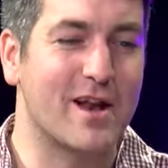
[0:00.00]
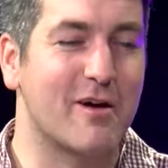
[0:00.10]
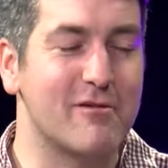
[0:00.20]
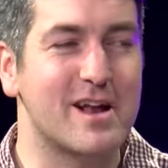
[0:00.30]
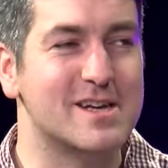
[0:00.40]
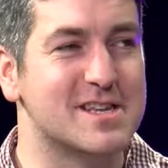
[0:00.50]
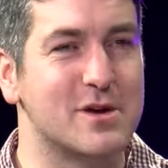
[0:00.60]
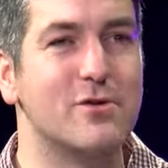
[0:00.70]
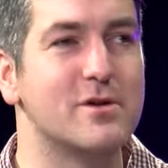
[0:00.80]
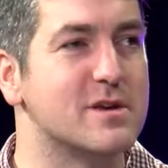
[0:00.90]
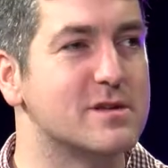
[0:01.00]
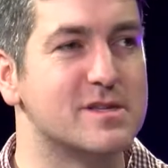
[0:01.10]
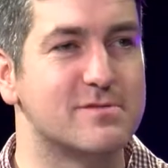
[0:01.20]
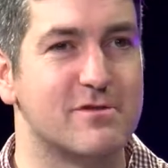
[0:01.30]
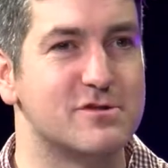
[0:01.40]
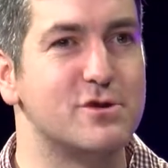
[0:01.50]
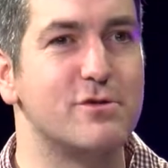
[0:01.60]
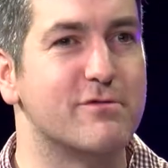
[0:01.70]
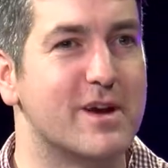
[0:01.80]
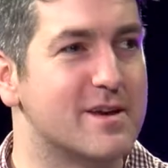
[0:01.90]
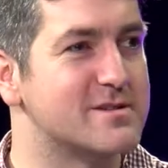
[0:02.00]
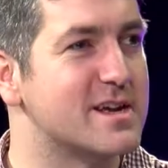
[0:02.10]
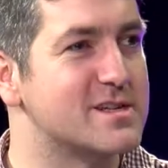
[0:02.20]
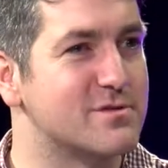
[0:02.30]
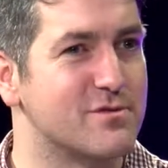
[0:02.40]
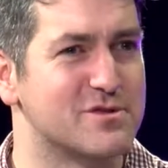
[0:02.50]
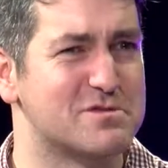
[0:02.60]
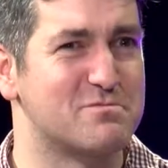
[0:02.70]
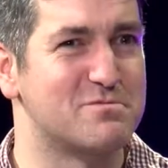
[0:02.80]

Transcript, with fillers: and I realised the audience for a student radio station was